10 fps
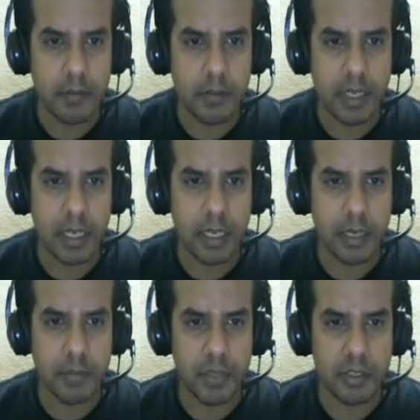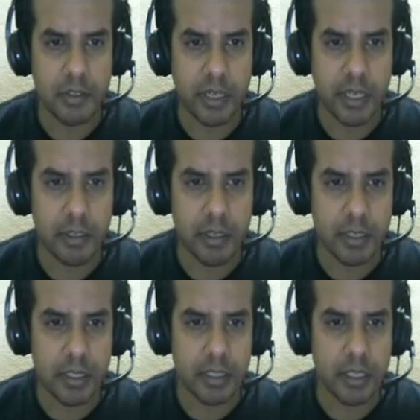And I'm just trying to,
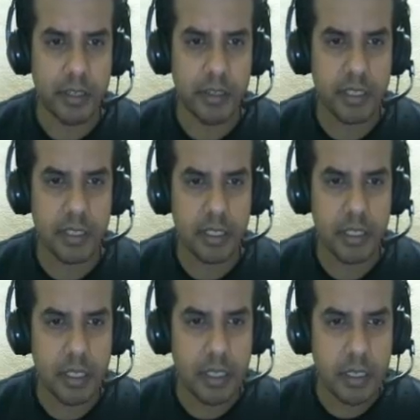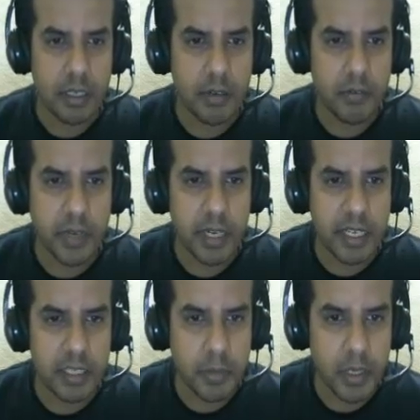this is interest. Where
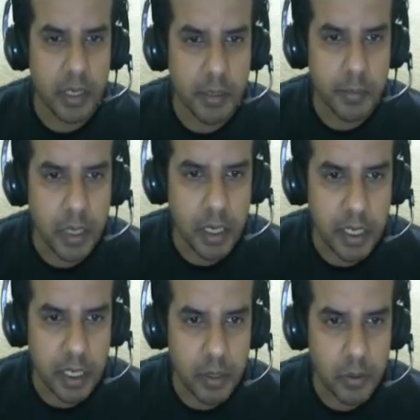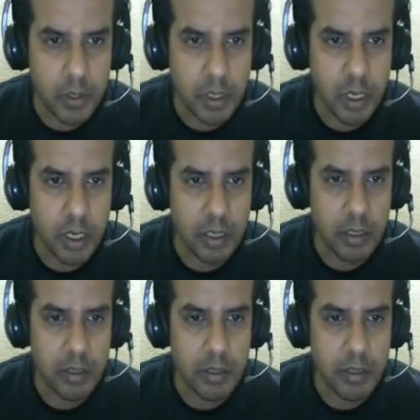has my remarketing code gone?